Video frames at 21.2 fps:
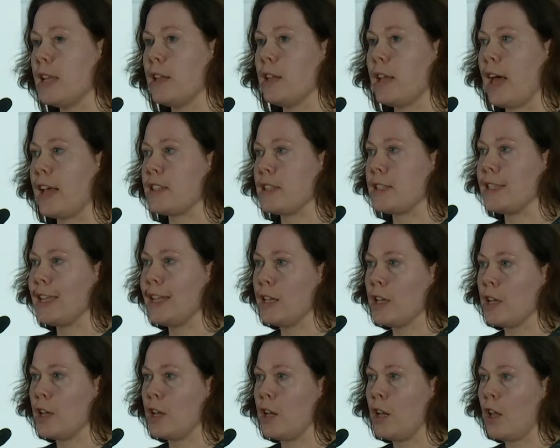has a
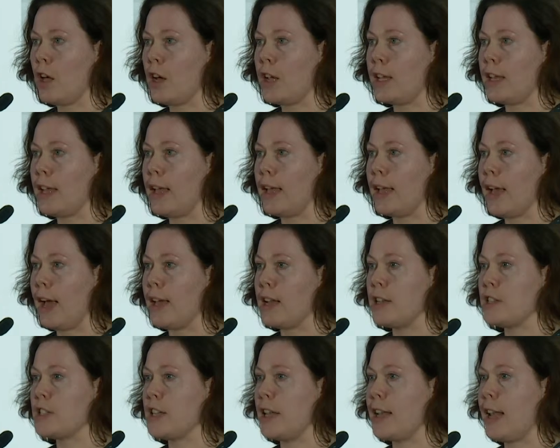silicone lining
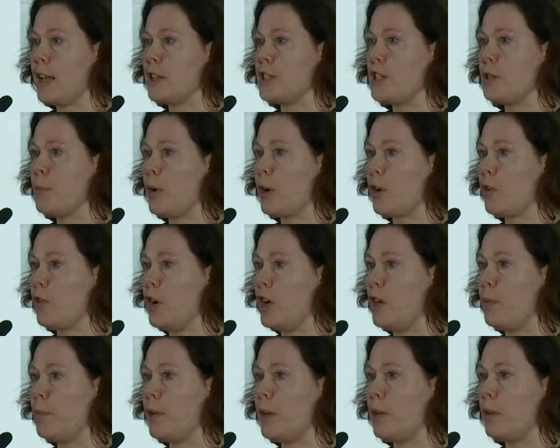and an
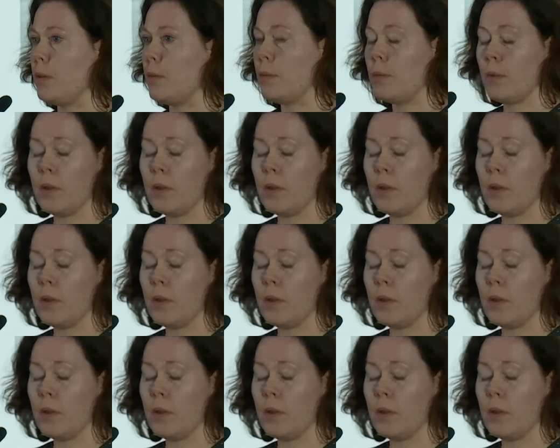antimicrobial.